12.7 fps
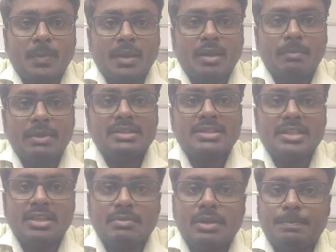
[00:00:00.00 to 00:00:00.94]
PIC is nothing
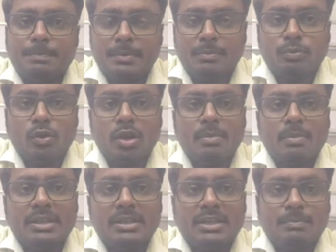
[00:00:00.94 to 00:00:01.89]
but programmable
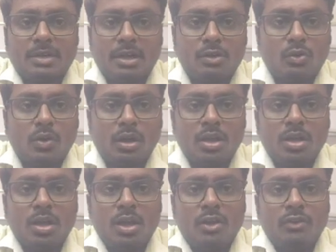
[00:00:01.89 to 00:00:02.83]
interrupt controller.
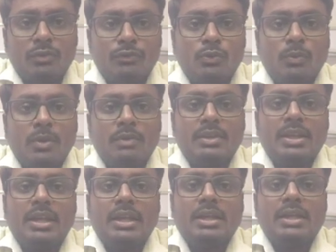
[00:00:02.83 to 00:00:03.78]
Fifth one, we can
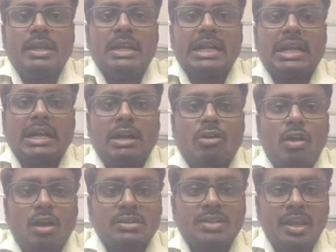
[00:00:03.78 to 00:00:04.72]
clock
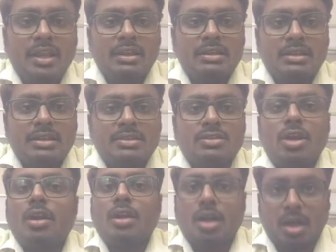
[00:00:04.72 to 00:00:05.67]
cycle is not
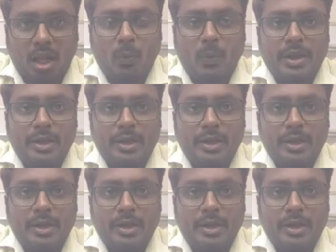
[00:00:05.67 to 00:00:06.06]
required.